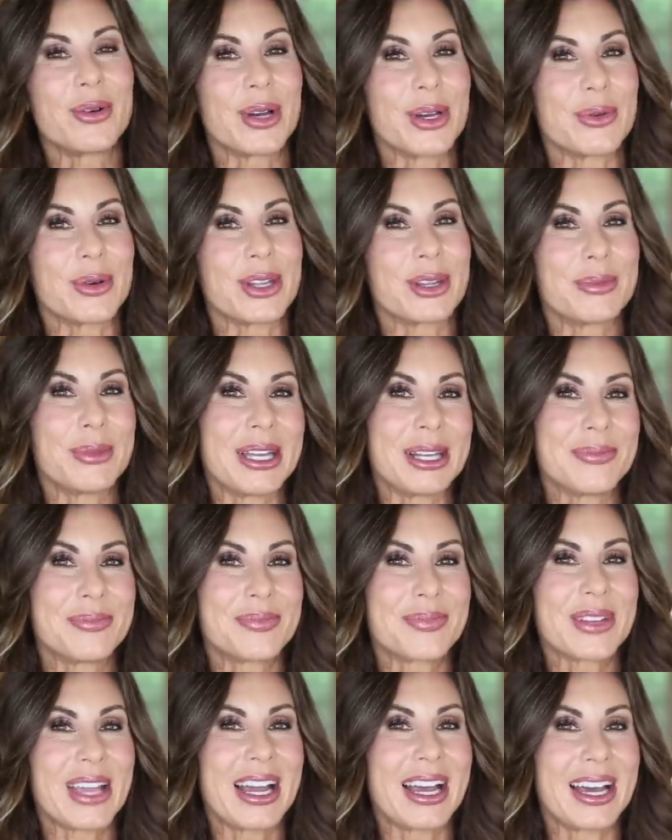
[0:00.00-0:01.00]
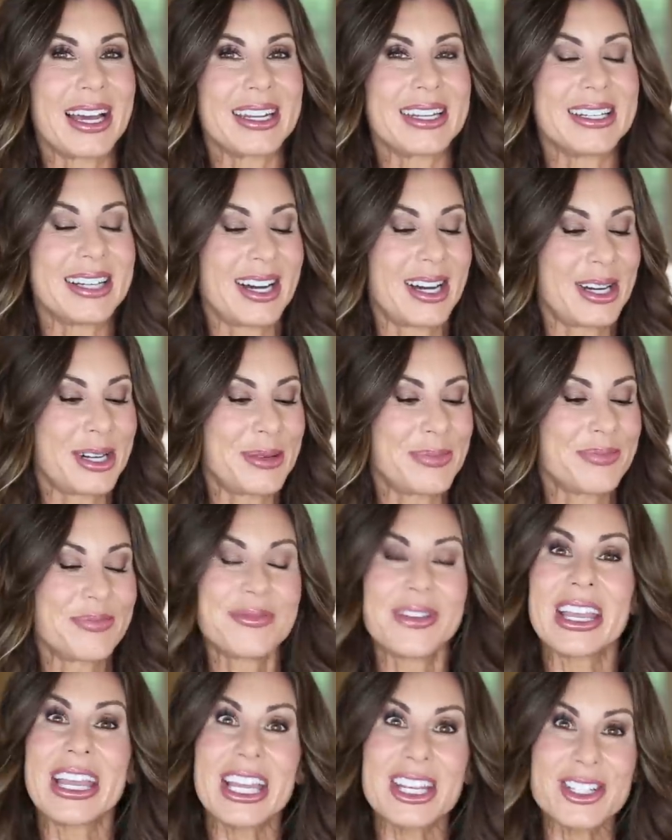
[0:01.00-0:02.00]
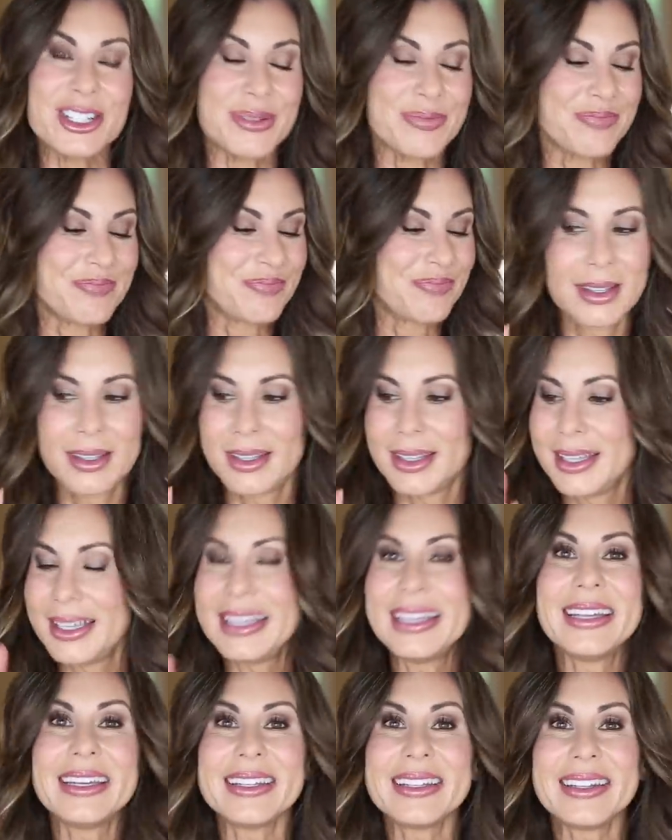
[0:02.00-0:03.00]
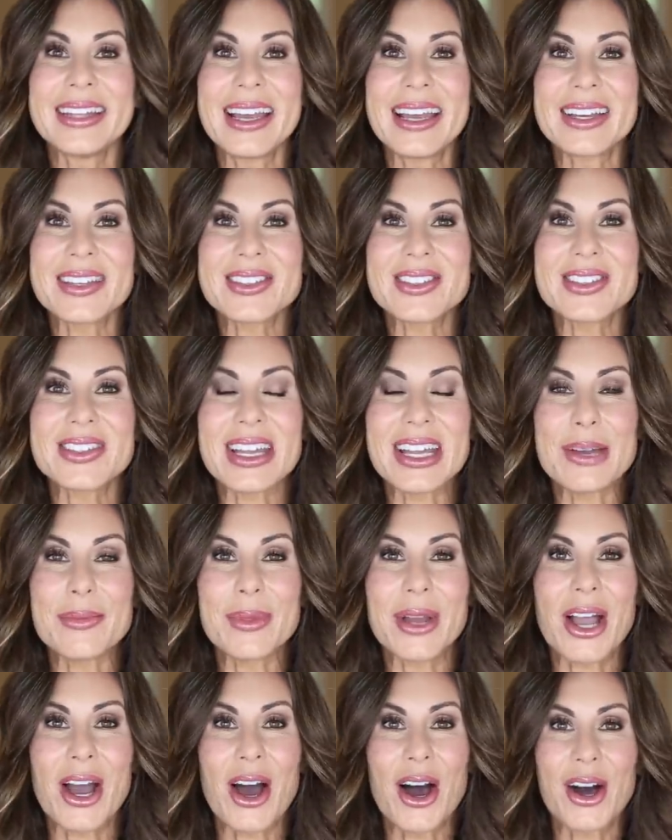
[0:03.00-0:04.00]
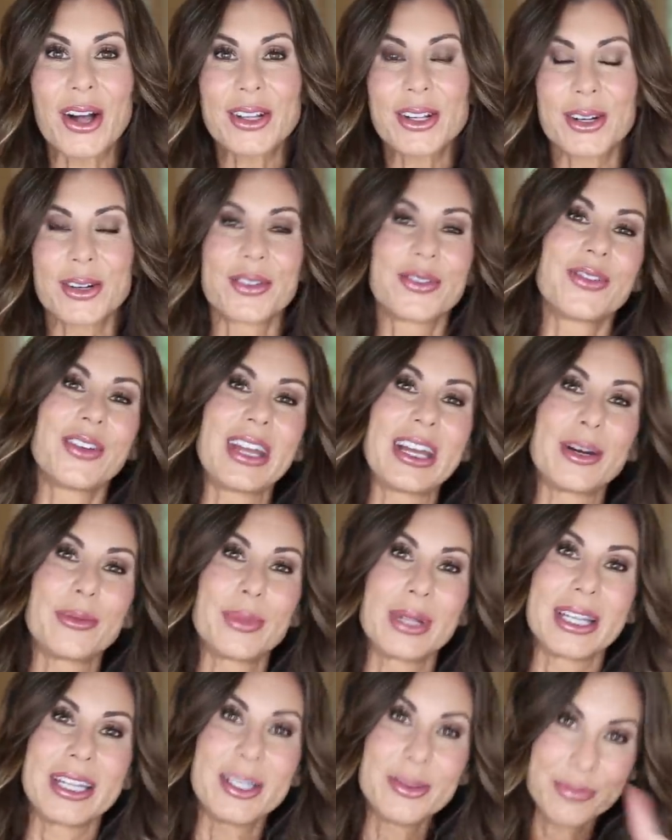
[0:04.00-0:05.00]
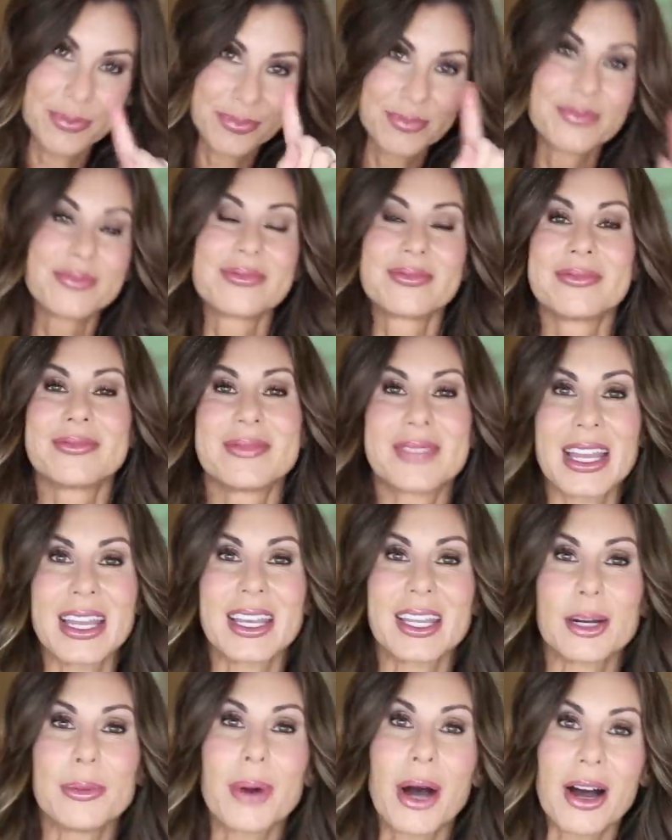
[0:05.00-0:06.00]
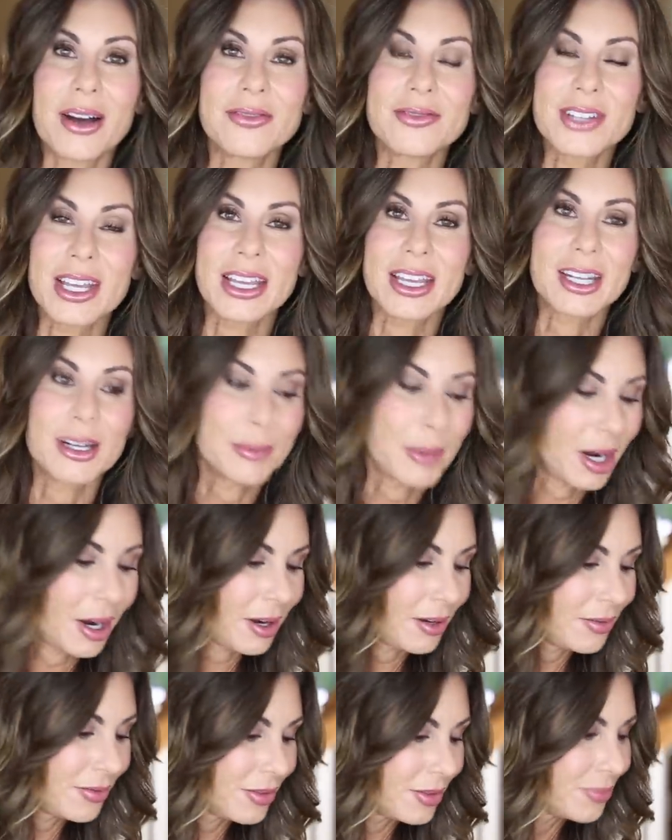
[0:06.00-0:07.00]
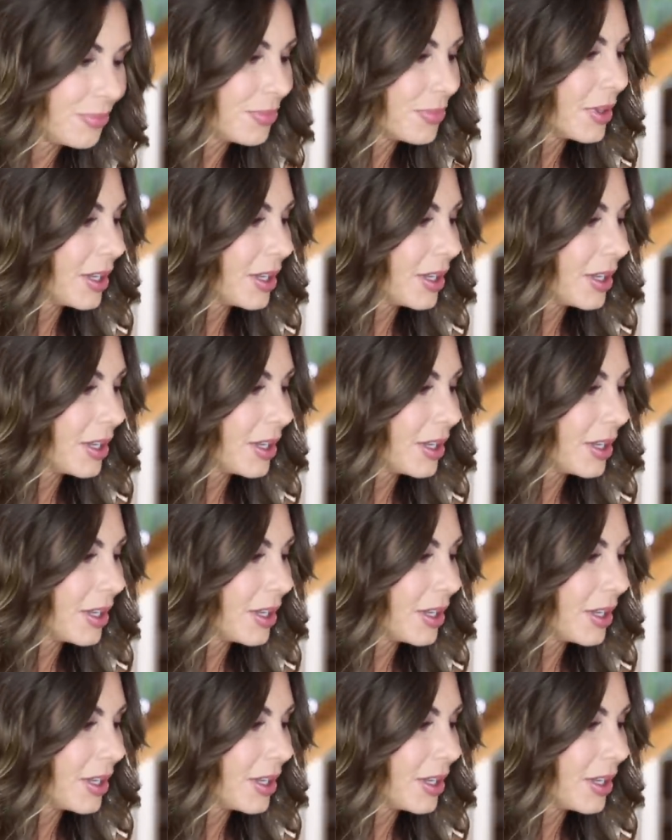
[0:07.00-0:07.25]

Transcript: going with me on vacation. In that same color family, taking them off,